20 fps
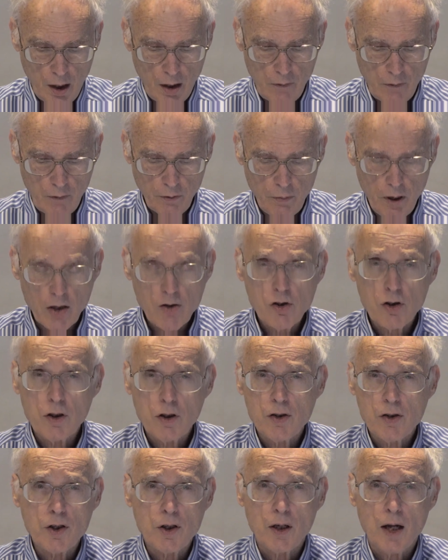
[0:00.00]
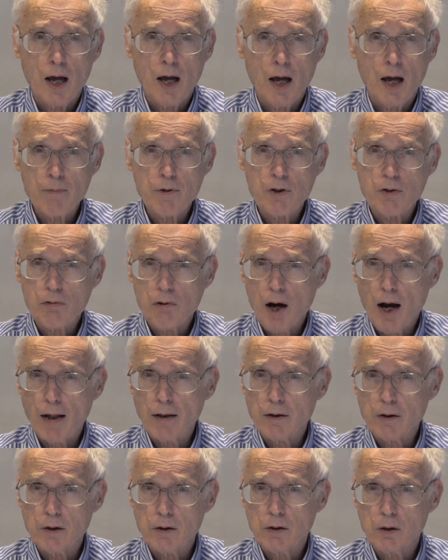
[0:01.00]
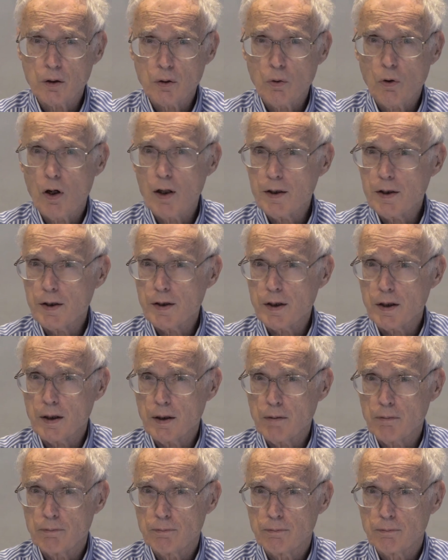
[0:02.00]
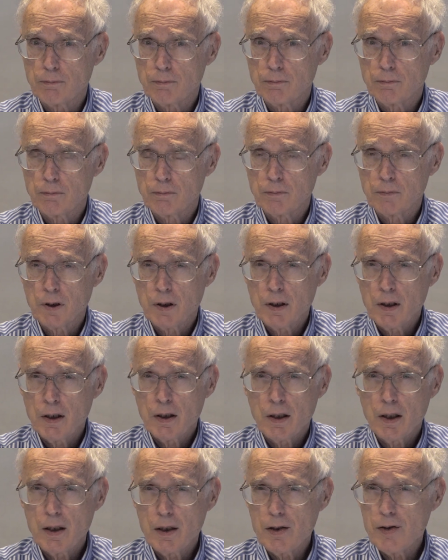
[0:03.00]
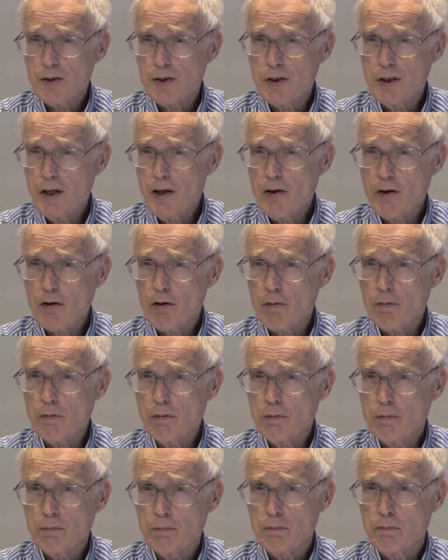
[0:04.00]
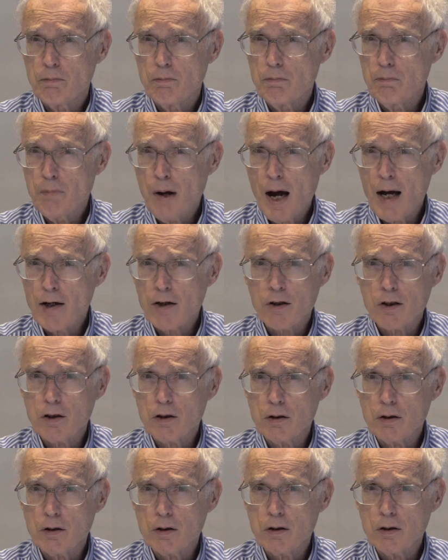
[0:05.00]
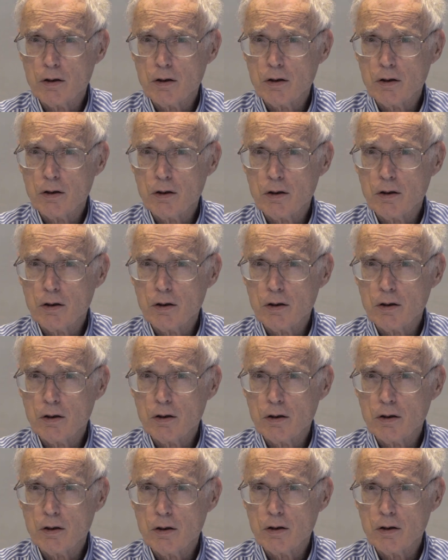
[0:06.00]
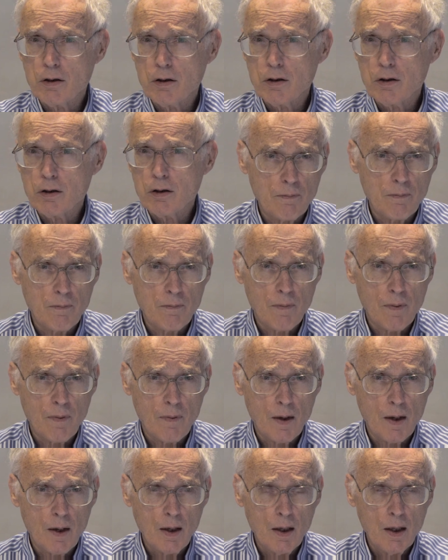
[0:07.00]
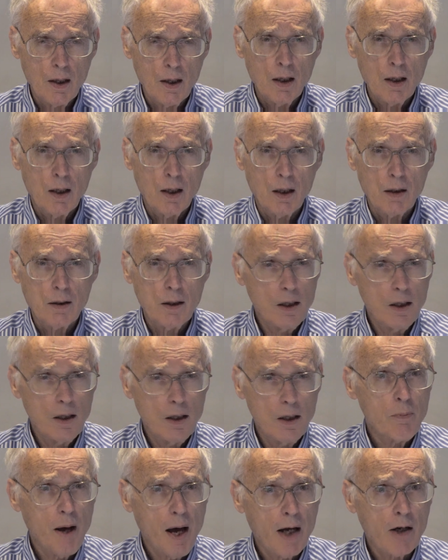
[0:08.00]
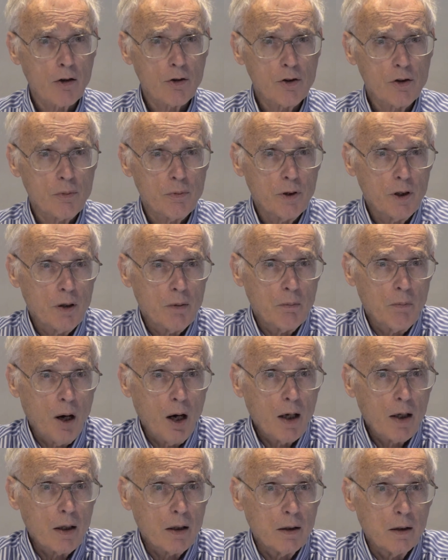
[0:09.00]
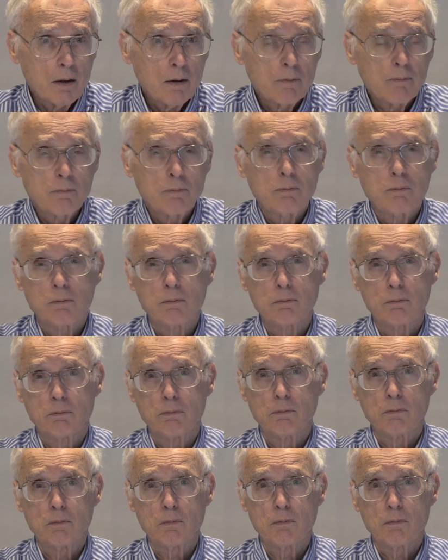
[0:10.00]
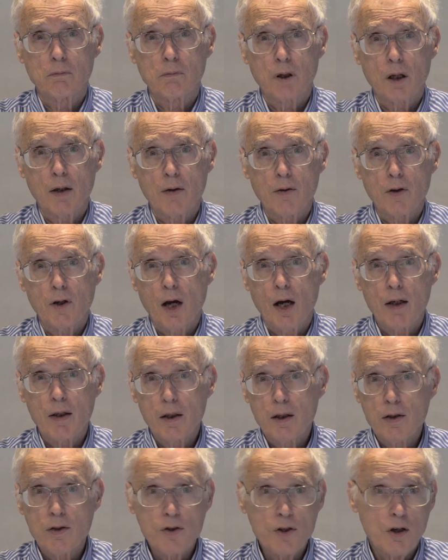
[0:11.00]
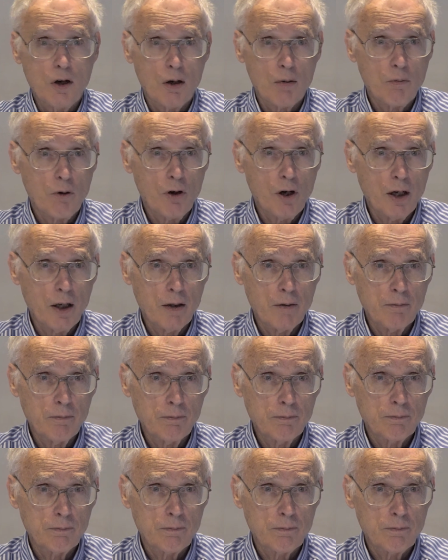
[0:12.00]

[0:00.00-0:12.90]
Information is an abstract quantity. It is neither matter nor energy. It needs matter to be embodied, like the ideas in our brain.